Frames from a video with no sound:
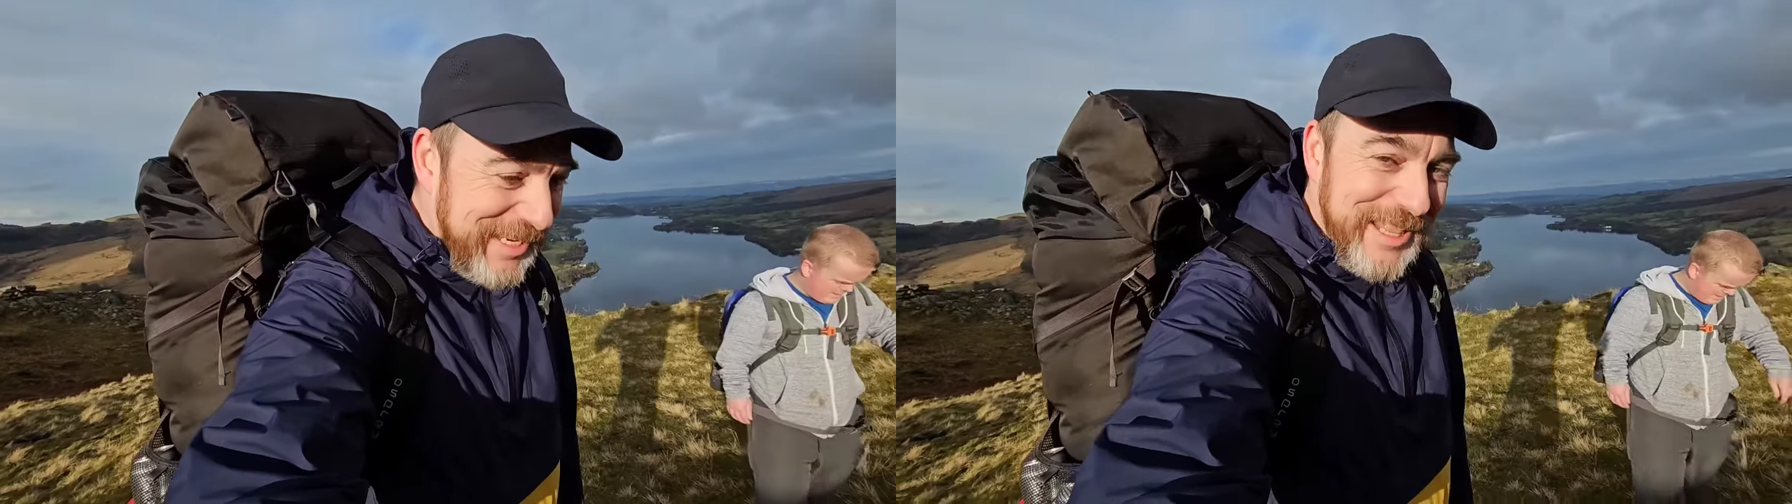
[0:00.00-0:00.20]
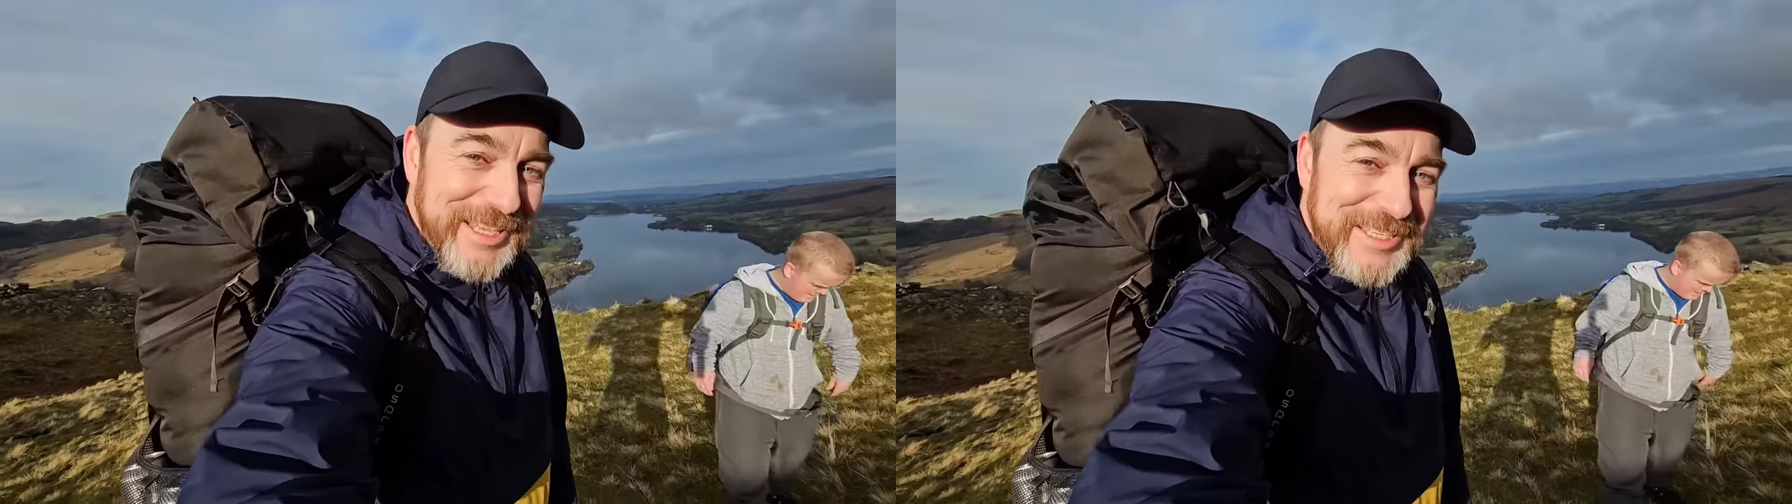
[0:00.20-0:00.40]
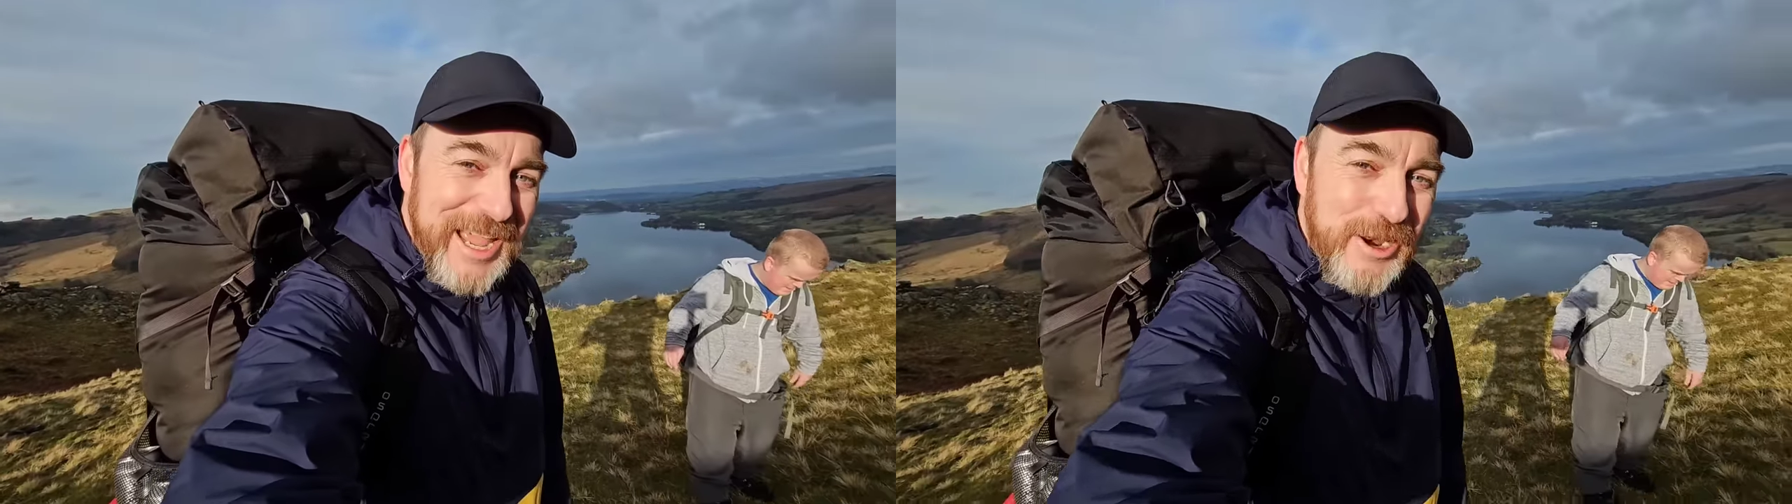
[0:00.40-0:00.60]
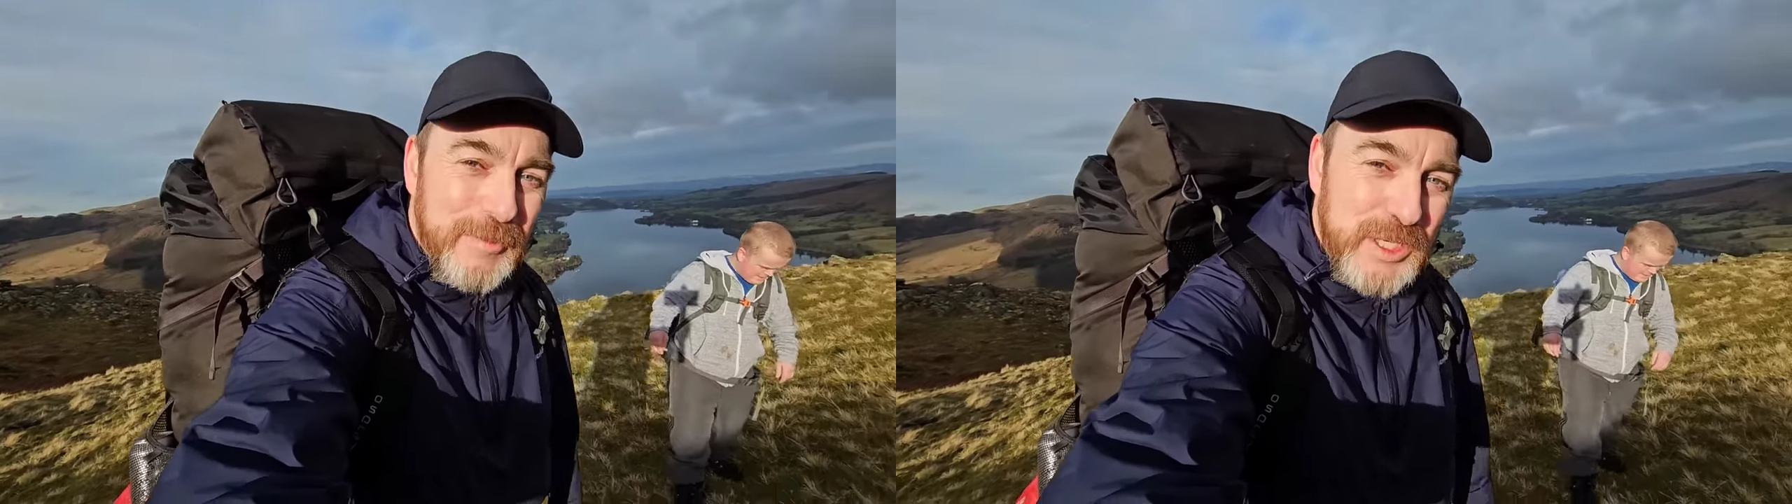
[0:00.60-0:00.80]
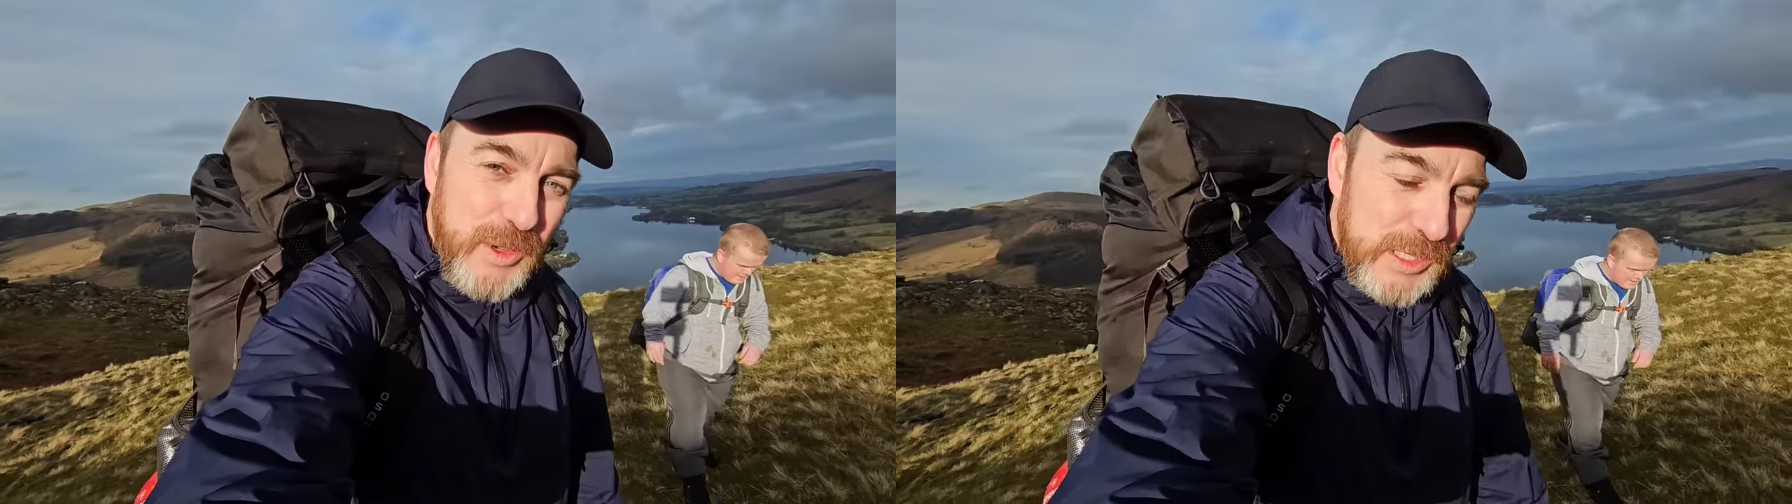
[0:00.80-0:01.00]
get this tent up
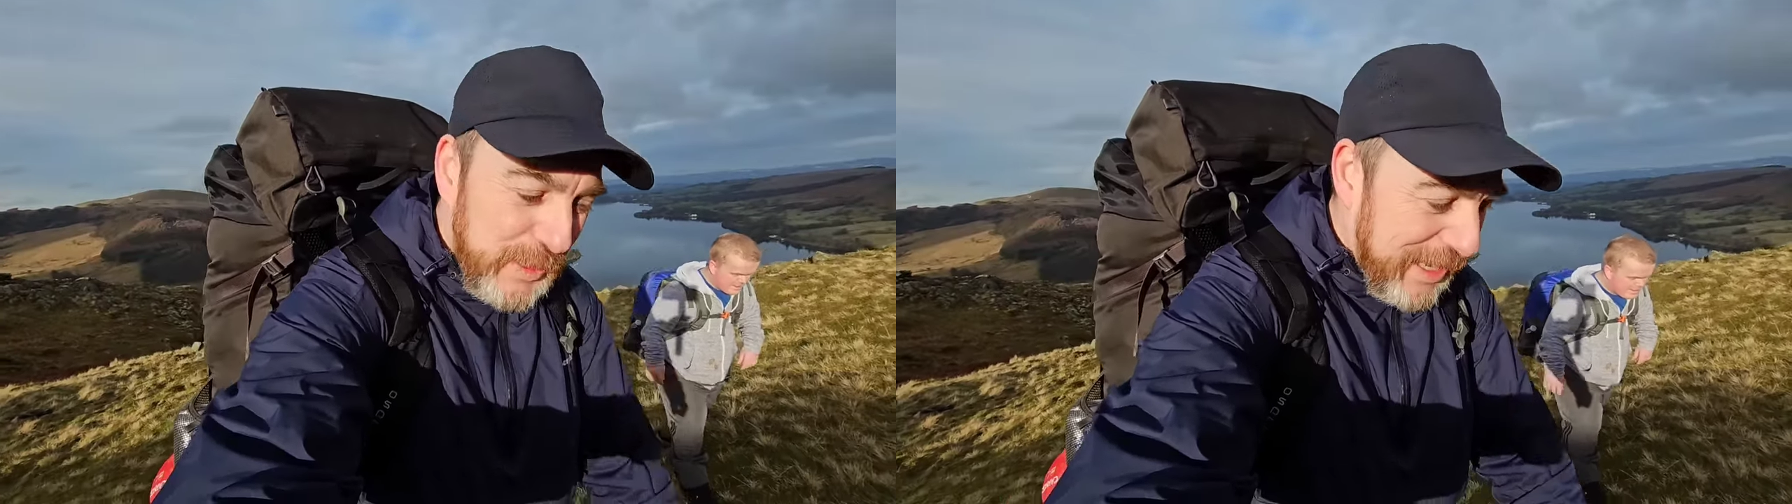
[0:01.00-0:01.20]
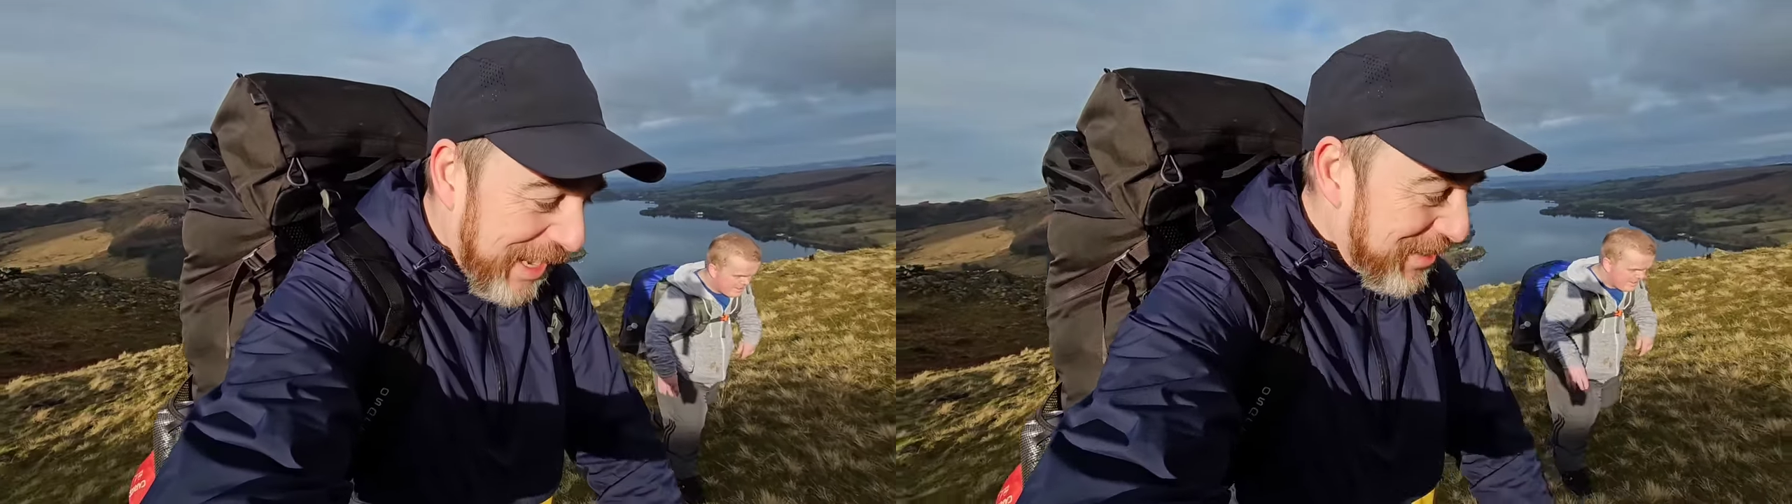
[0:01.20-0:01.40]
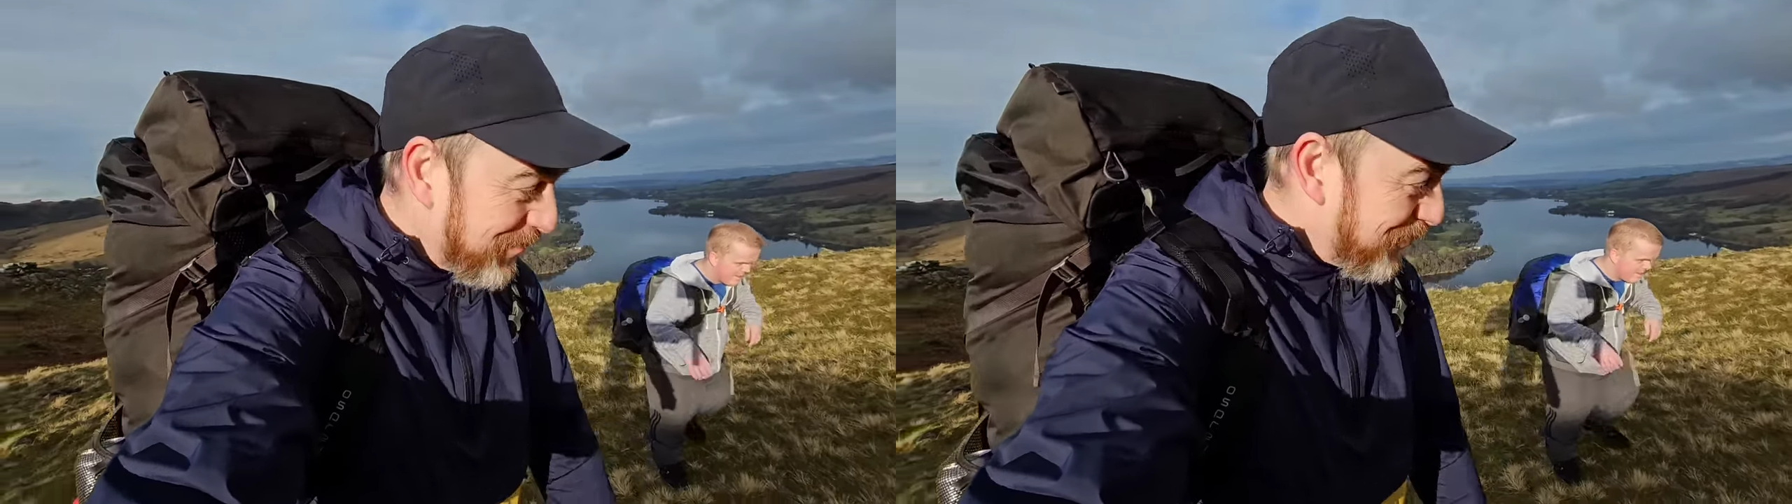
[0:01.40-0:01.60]
as quick as we can,